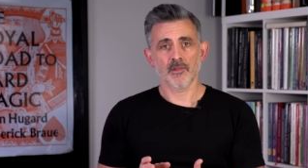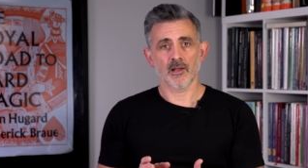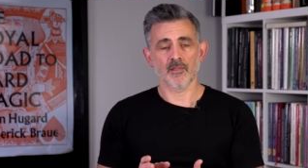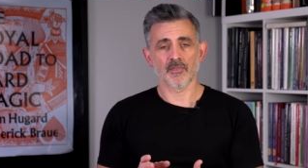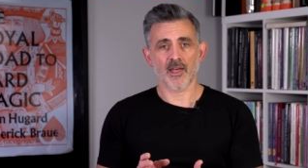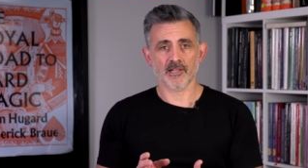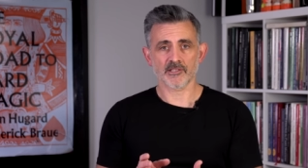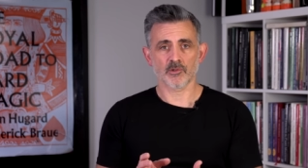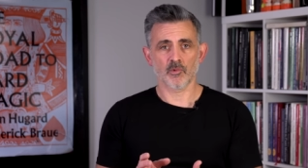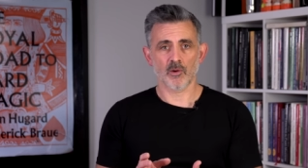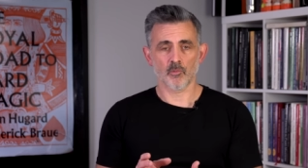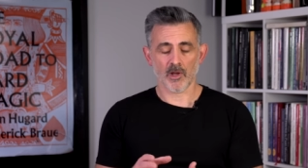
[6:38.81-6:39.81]
and that's the
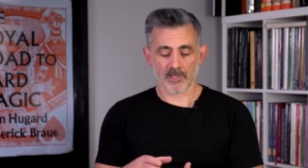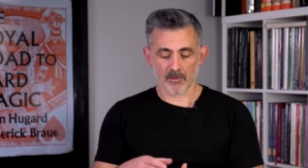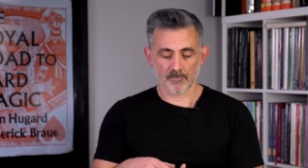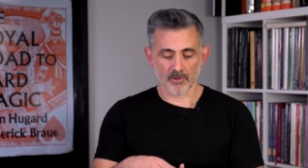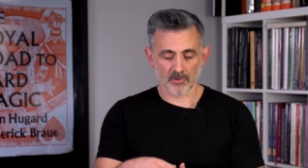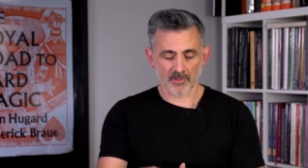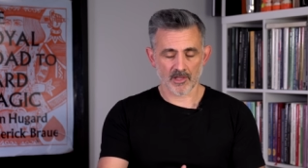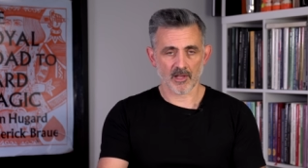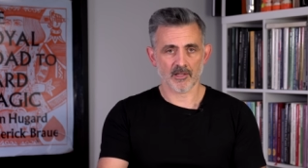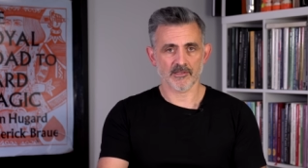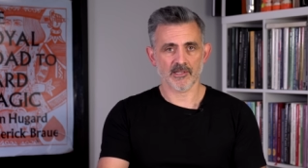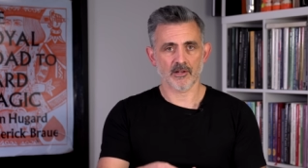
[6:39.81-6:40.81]
one where you pull the
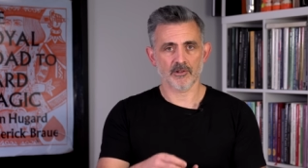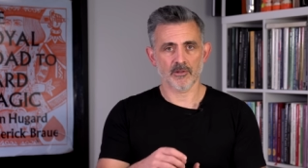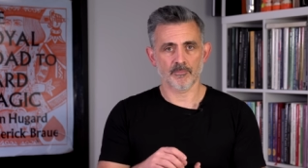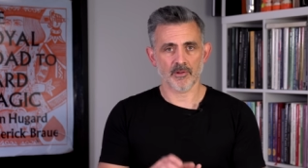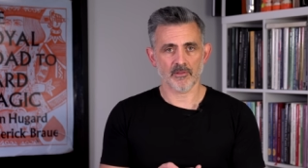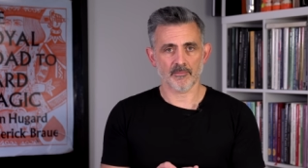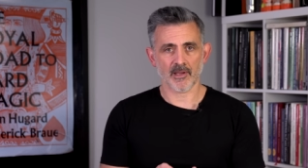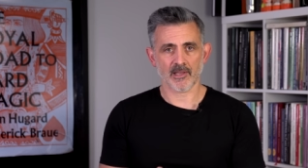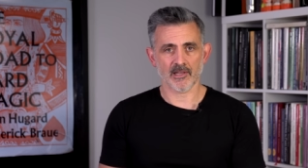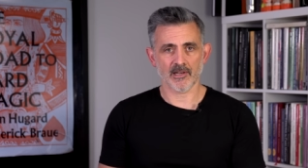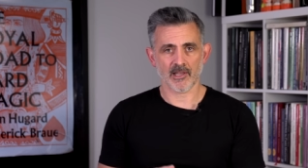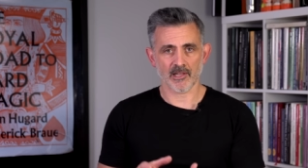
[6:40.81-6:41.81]
cards out, you put them back
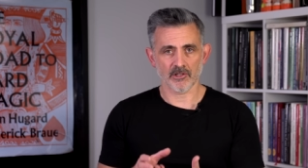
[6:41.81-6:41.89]
in again,